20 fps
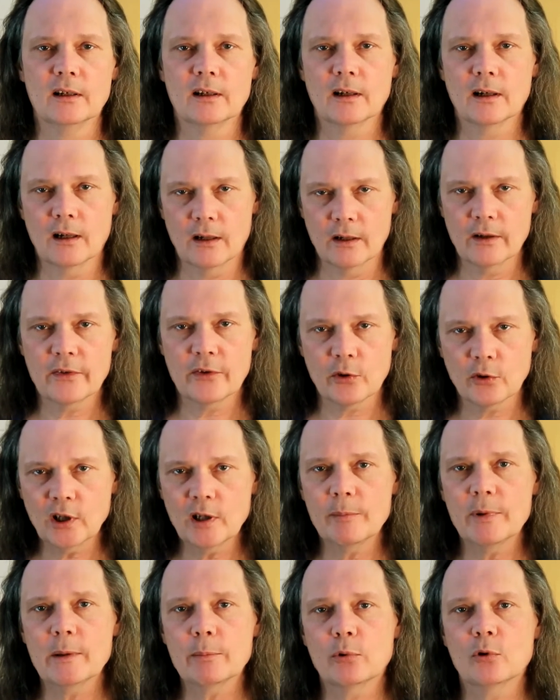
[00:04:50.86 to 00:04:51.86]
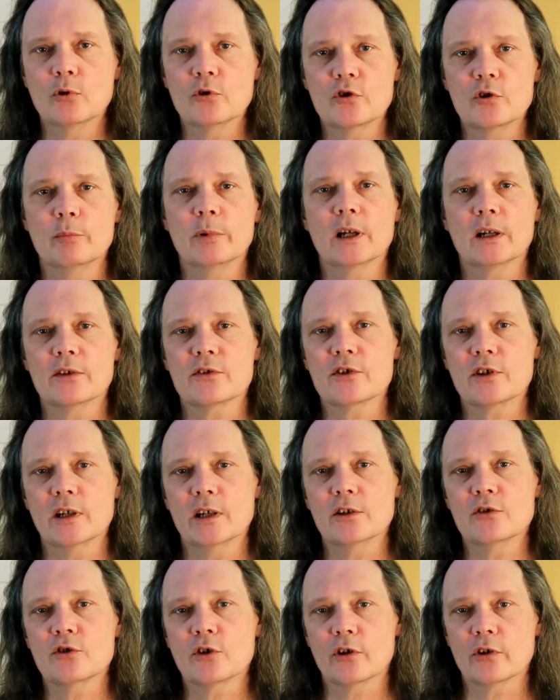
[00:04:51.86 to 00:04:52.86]
Uh, the only people who should be on
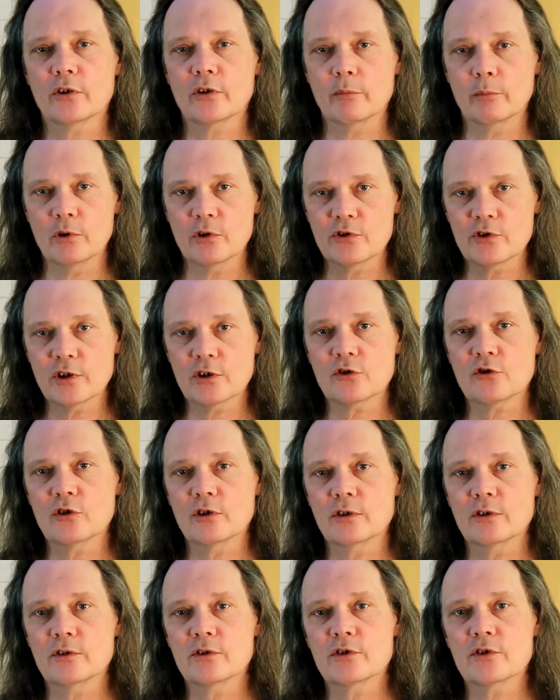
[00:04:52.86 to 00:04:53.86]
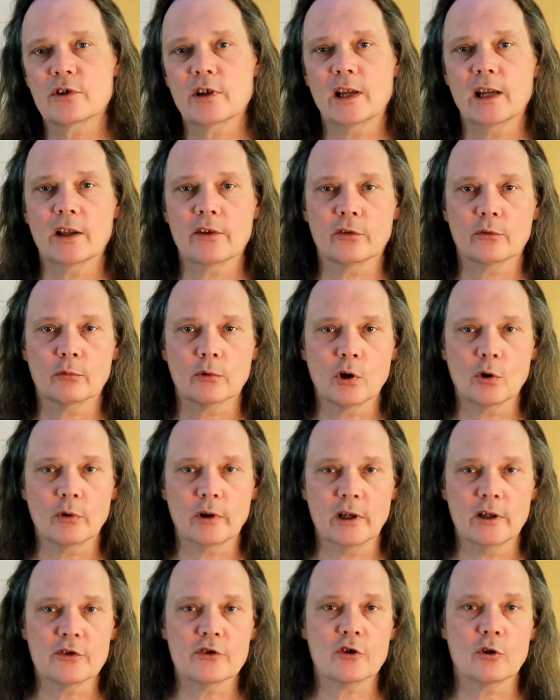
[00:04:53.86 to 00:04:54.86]
stage are the musicians and the
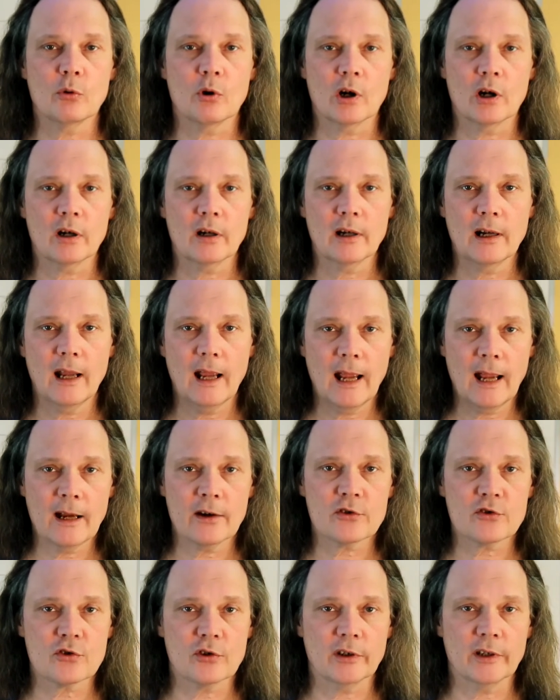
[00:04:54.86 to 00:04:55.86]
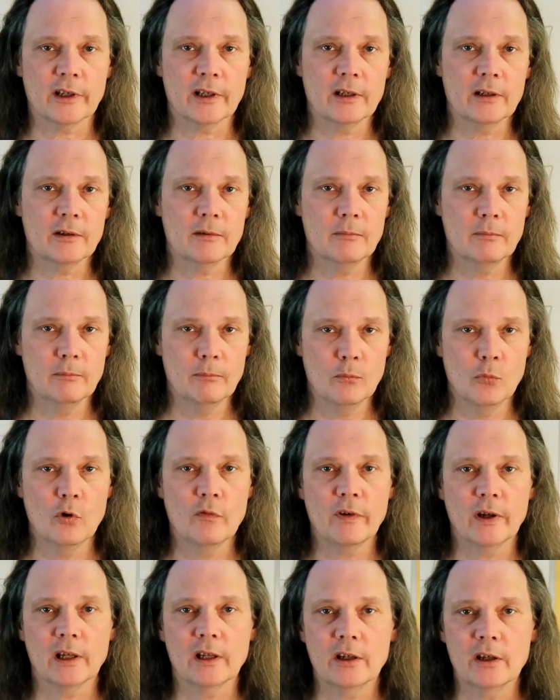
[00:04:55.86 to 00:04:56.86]
roadies who are actually
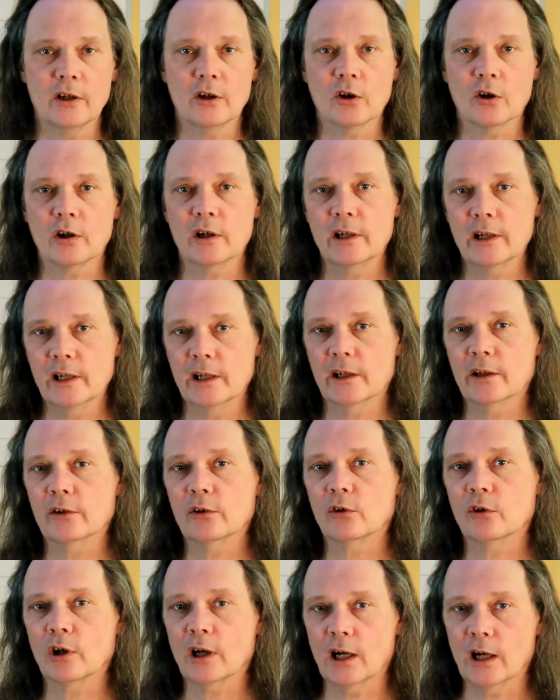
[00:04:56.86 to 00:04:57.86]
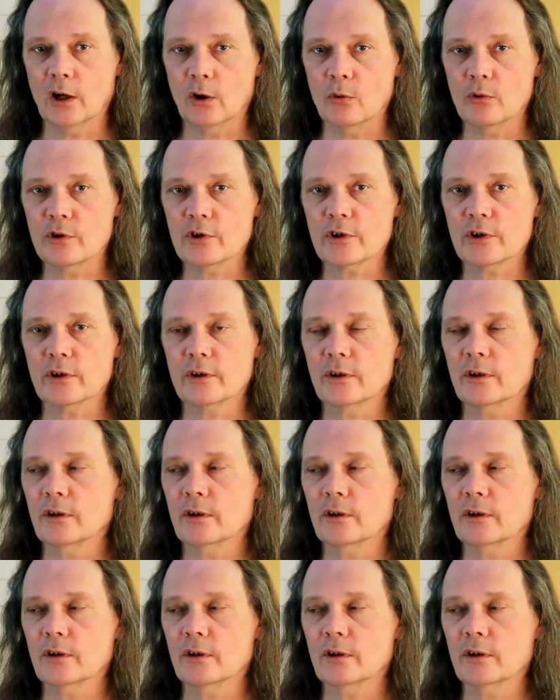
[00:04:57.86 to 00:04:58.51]
moving gear in or out.